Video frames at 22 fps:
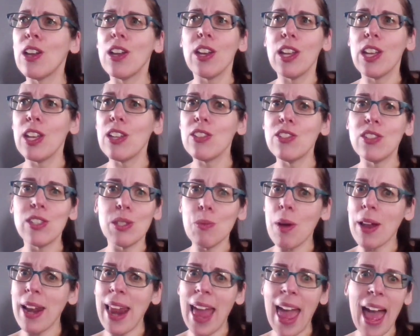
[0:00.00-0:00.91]
you just
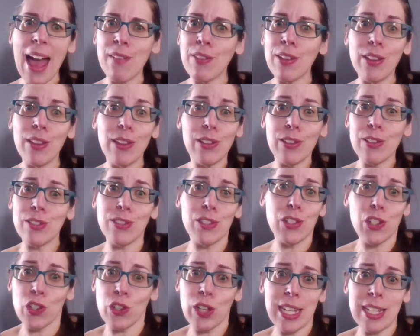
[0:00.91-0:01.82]
want to have a little
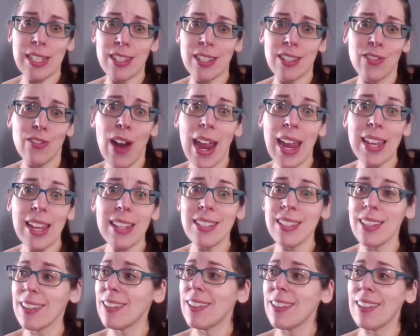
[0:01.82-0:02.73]
treat, right?
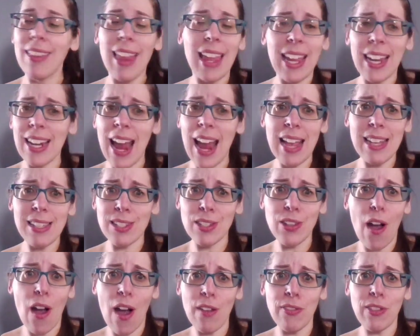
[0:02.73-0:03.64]
Like an iced
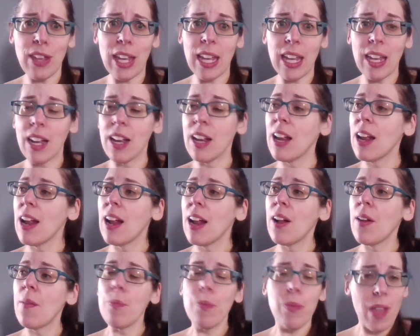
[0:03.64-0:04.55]
coffee.
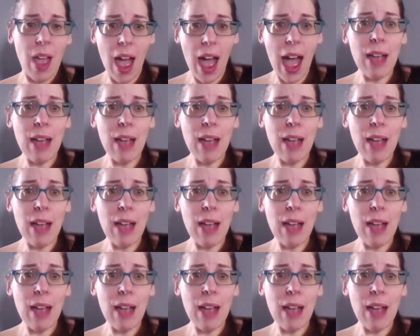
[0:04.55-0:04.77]
I